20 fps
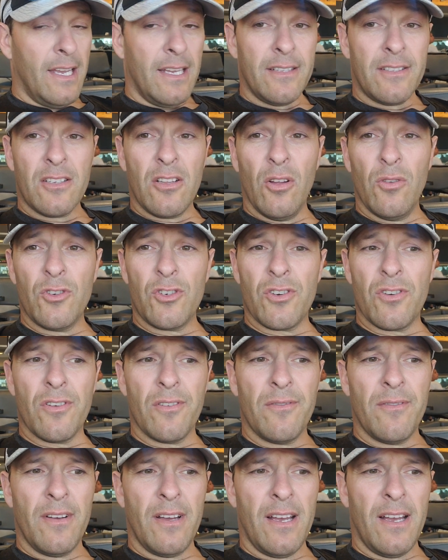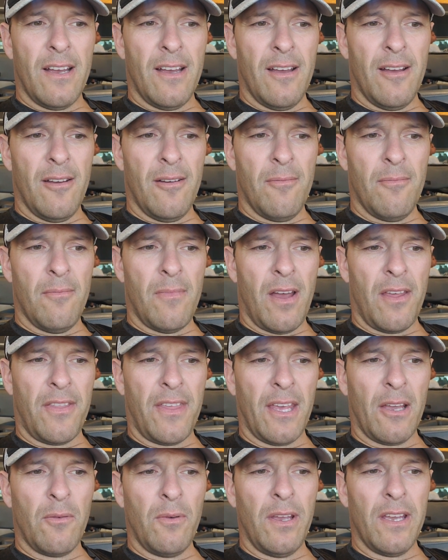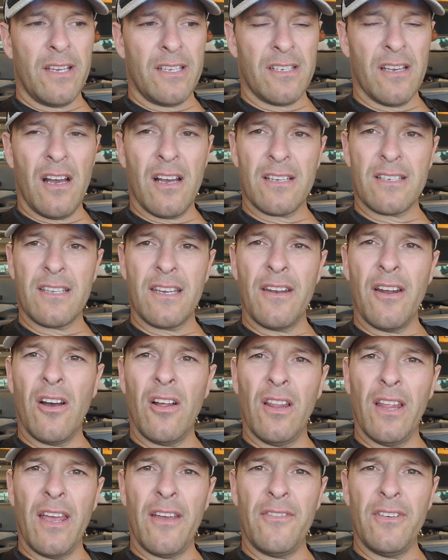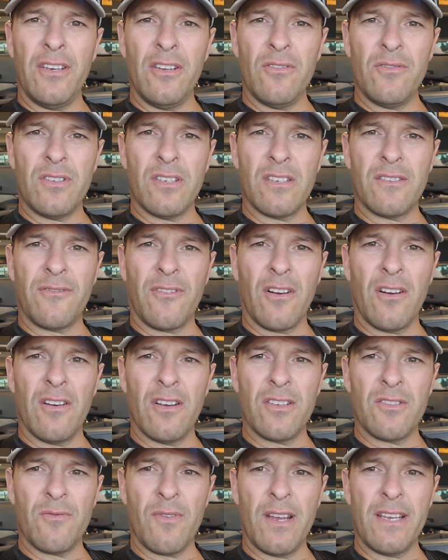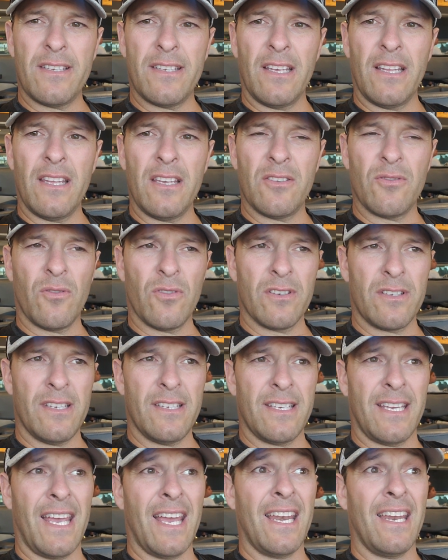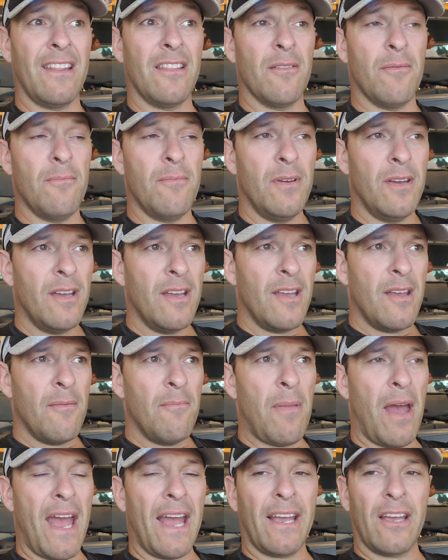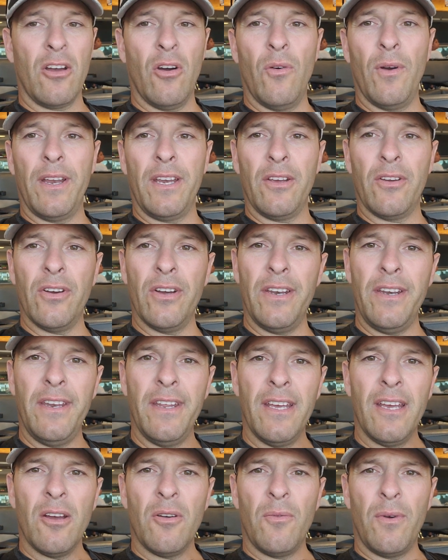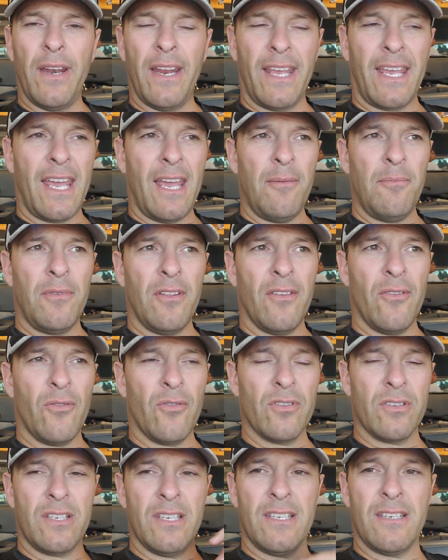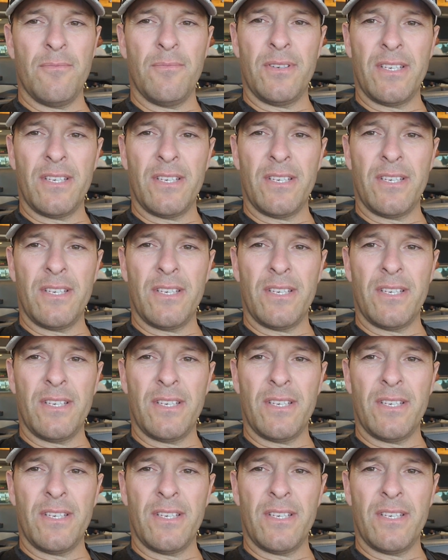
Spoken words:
it's closure. I think we exhausted all avenues as far as racing these horses, getting them back going good. when it came to the horses in